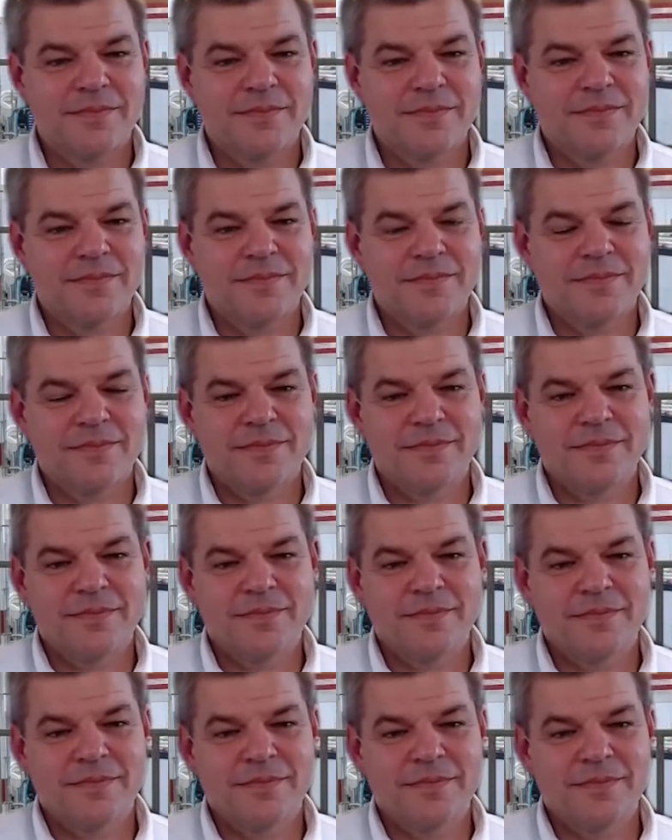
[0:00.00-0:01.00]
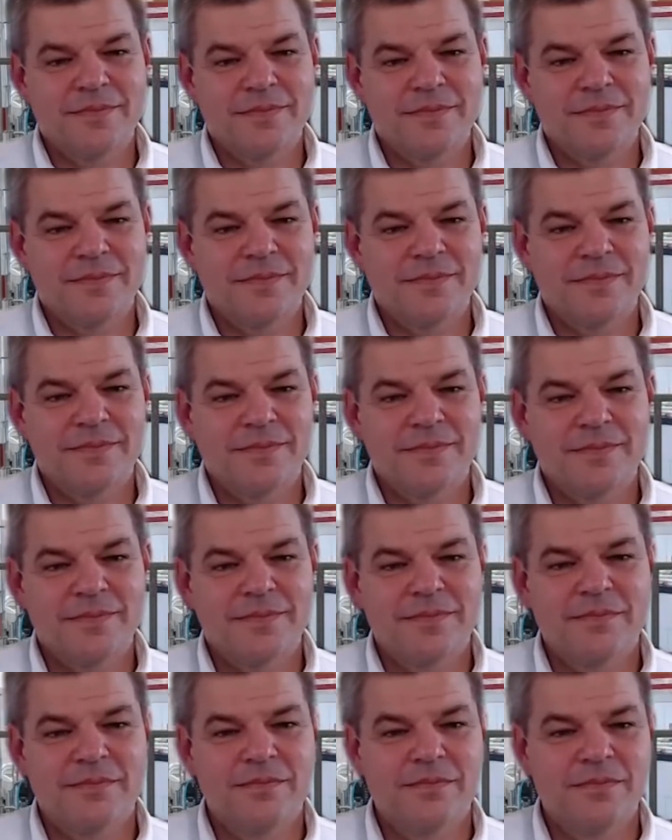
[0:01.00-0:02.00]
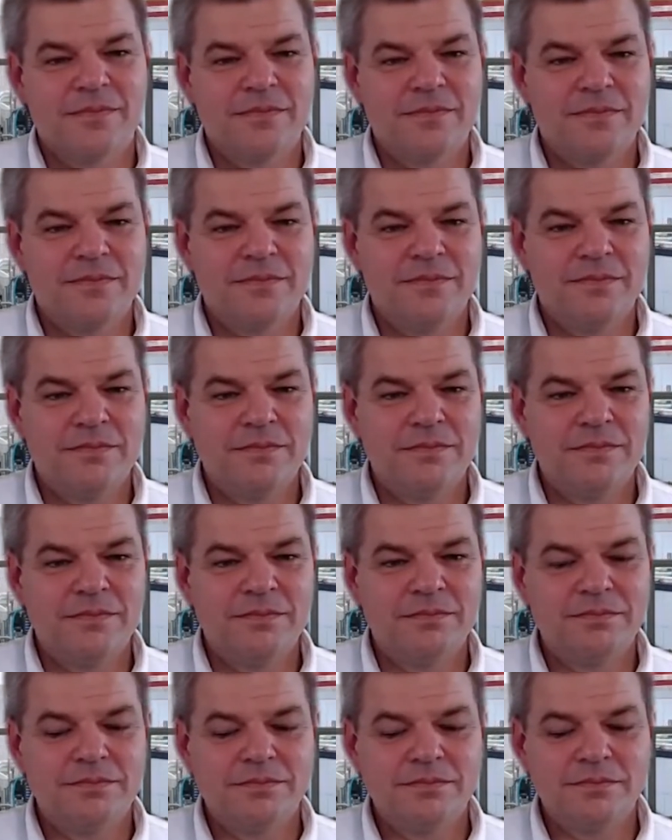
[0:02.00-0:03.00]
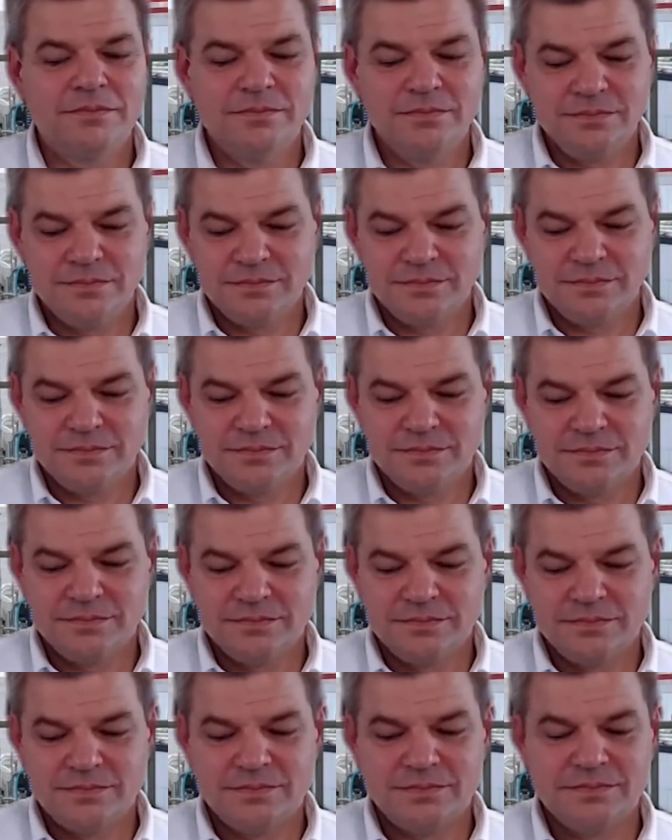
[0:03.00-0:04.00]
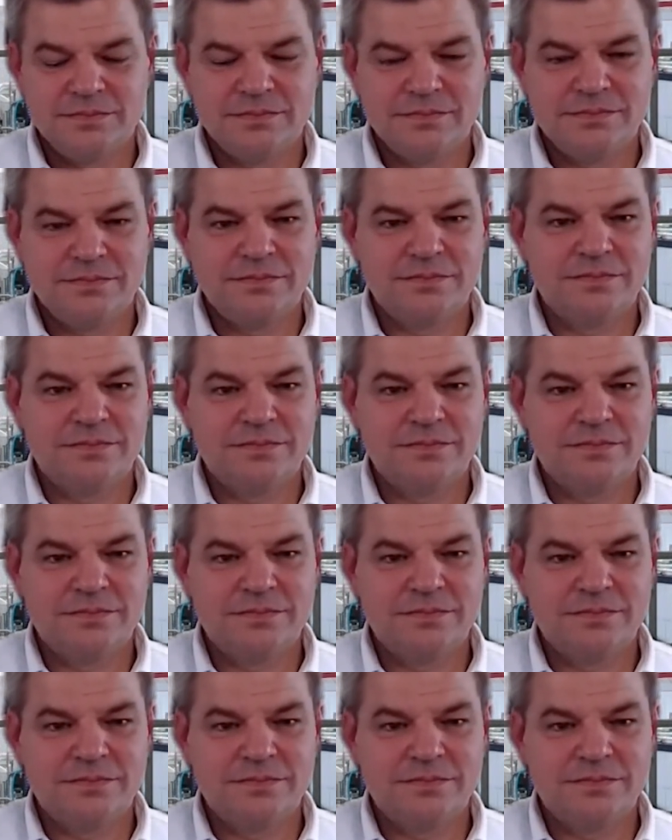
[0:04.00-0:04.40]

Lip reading: (not speaking)